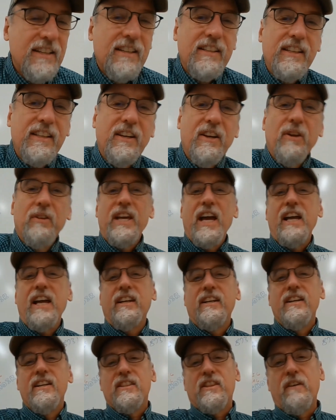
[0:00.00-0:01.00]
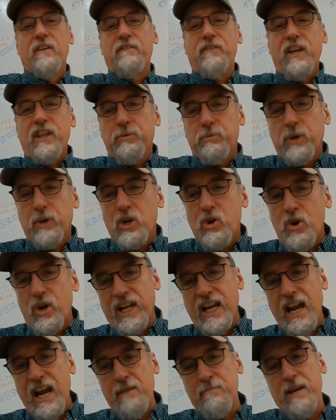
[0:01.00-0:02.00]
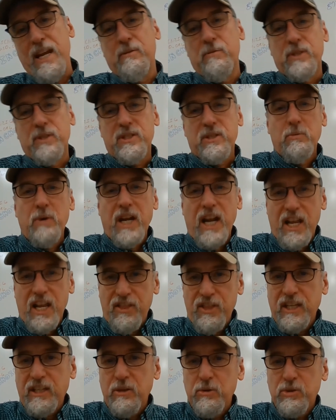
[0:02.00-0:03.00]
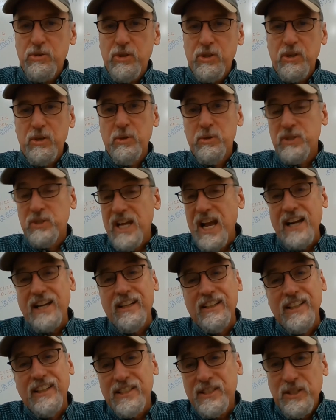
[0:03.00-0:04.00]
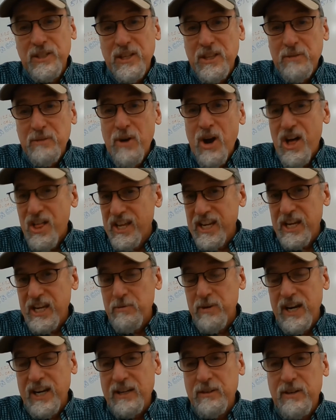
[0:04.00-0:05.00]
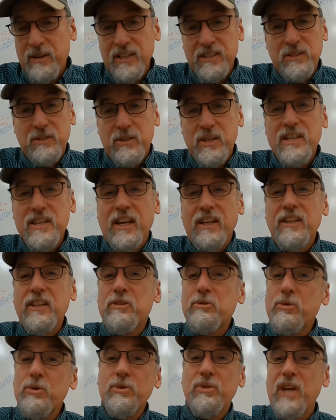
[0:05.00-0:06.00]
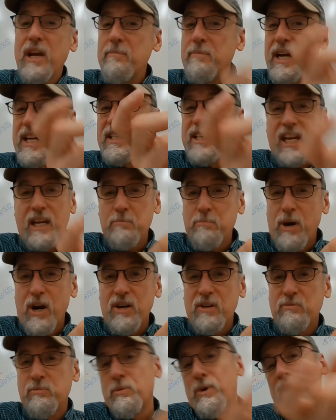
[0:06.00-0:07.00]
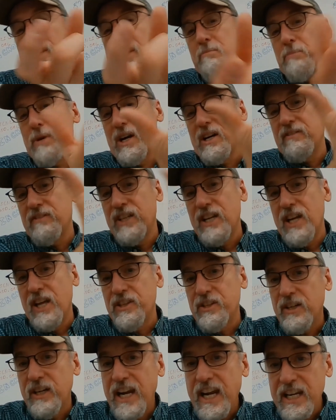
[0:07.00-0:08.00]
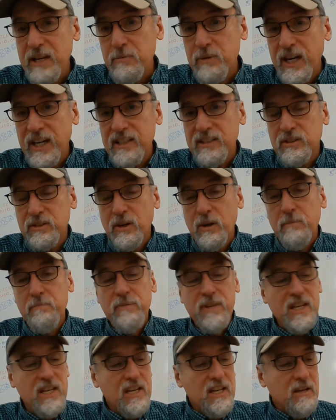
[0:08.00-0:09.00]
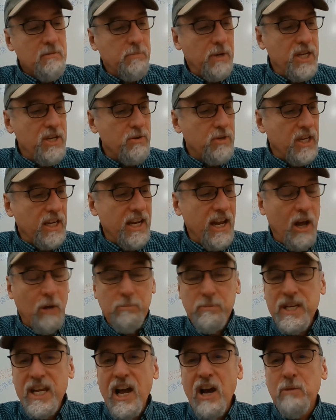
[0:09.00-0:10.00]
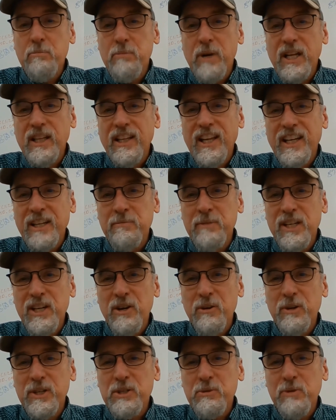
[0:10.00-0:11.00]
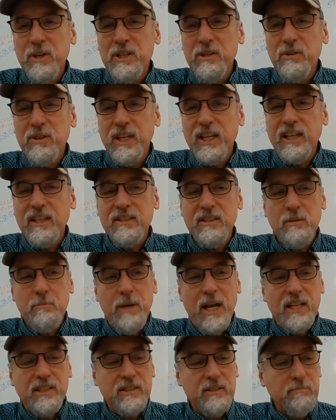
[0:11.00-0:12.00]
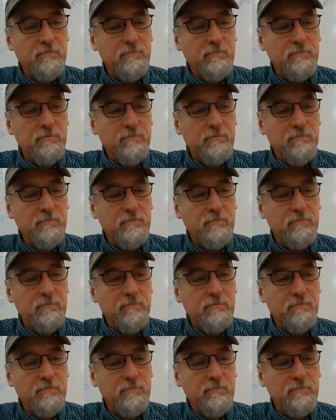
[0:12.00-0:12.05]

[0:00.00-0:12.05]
you know, that the fifth recording I made was the one I think you should use. I'm going to listen to them all anyway. To tell you the truth, I might take part of one and part of another anyway. So, but you can help me out by letting me know which one you think is the best.